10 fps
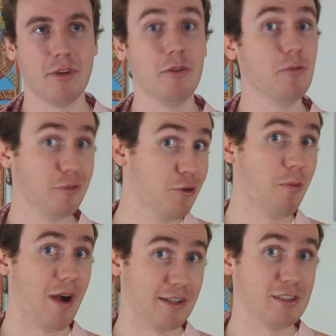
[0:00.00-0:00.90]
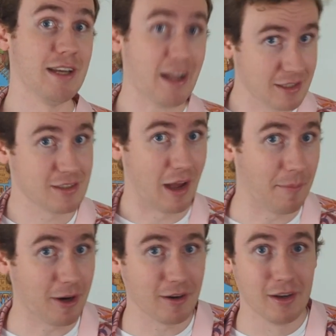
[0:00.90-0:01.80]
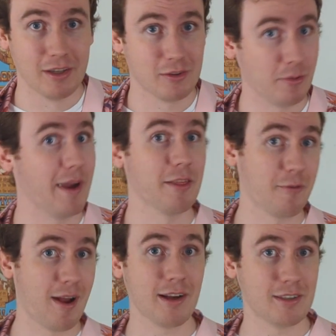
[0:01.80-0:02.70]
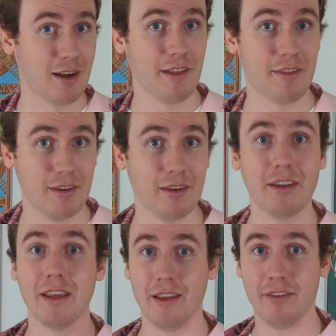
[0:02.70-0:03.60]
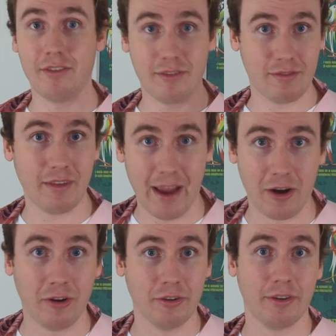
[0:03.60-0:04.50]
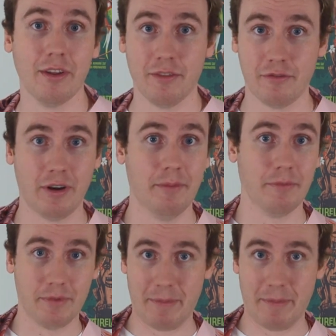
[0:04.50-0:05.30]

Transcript: You watch. Next summer, Dwayne "The Rock" Johnson is Harold from the